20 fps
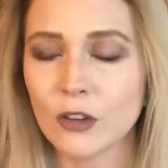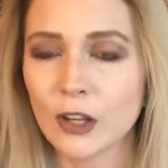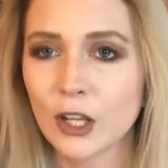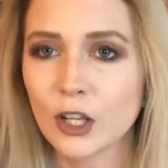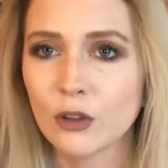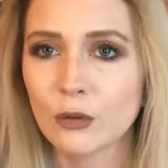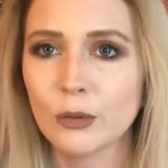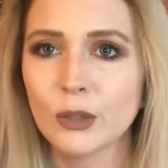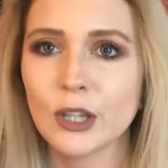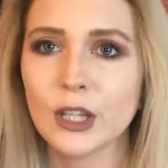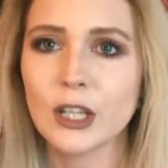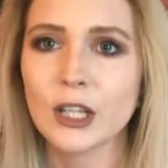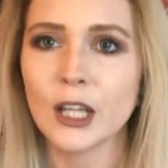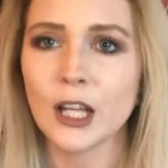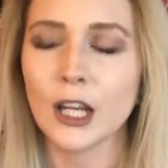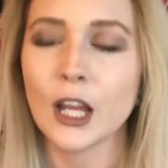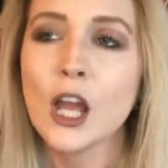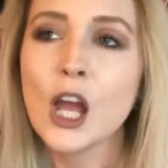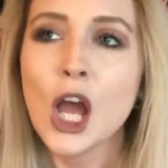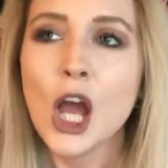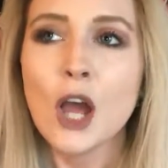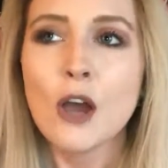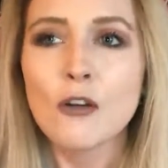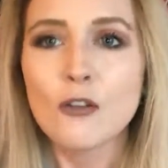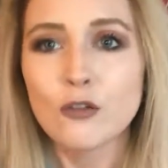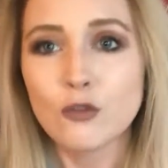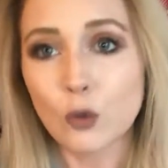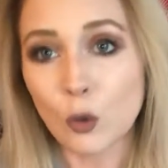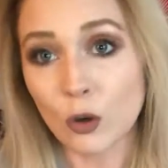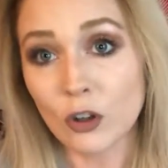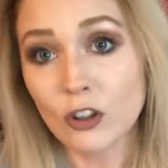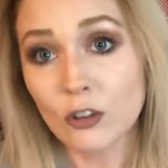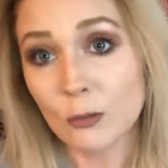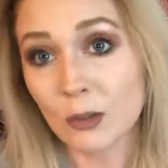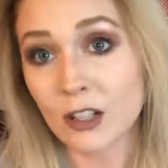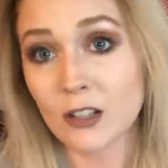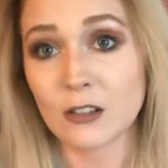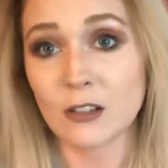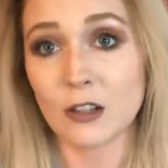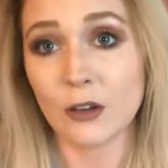So I could really like force
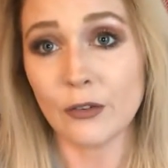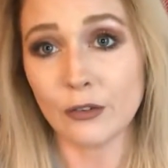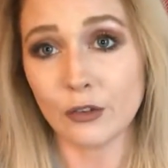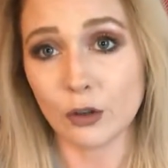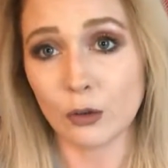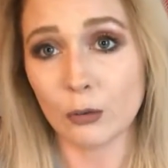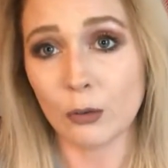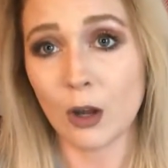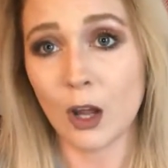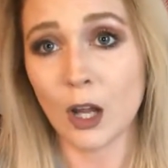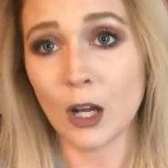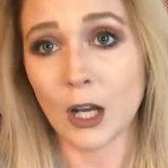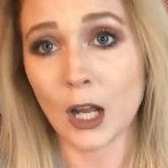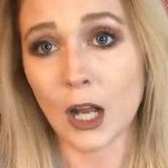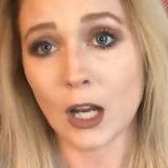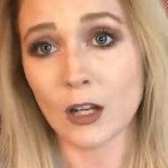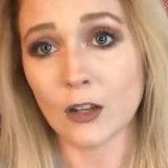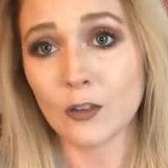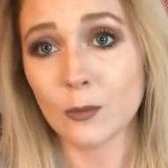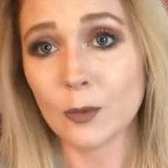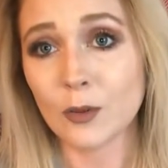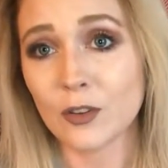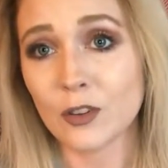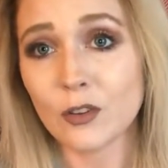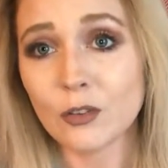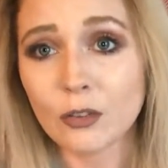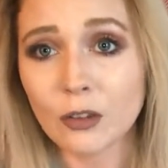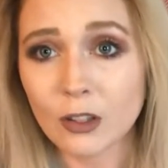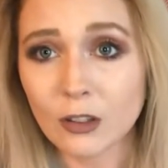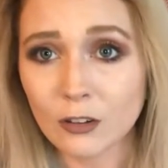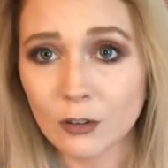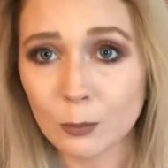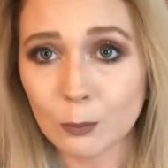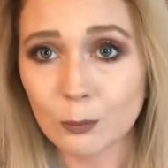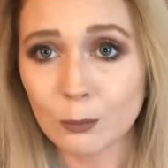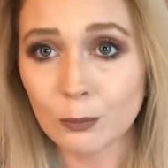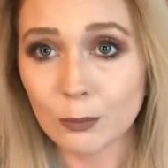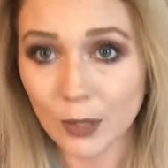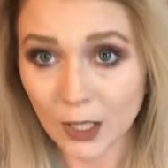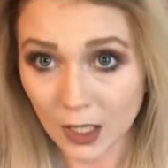myself to run at a specific
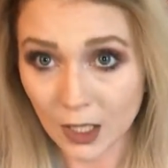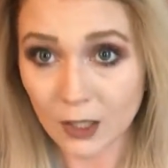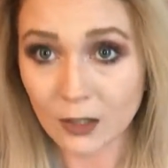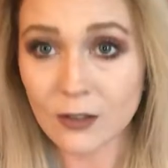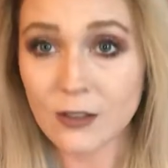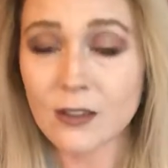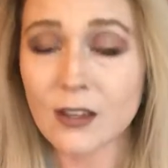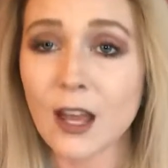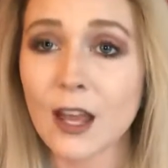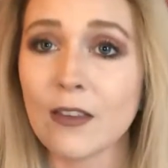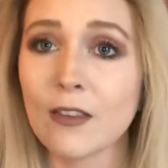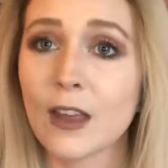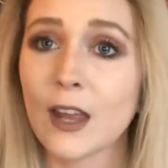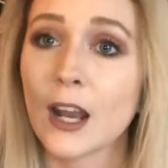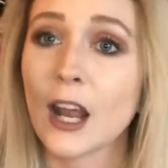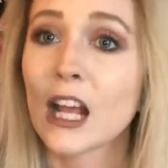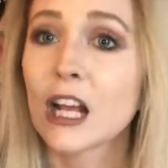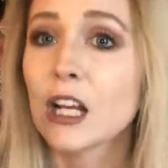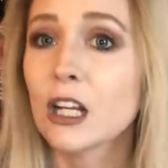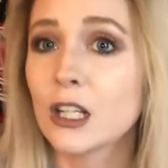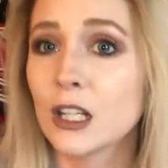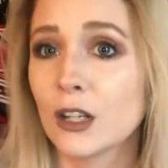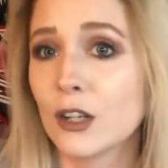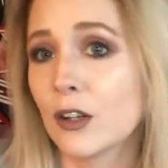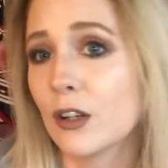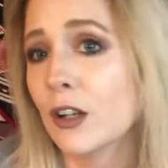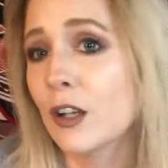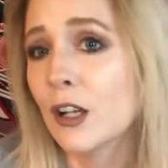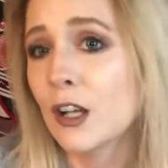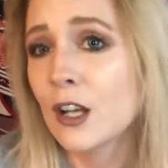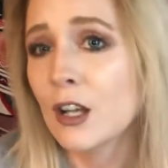pace, and then I could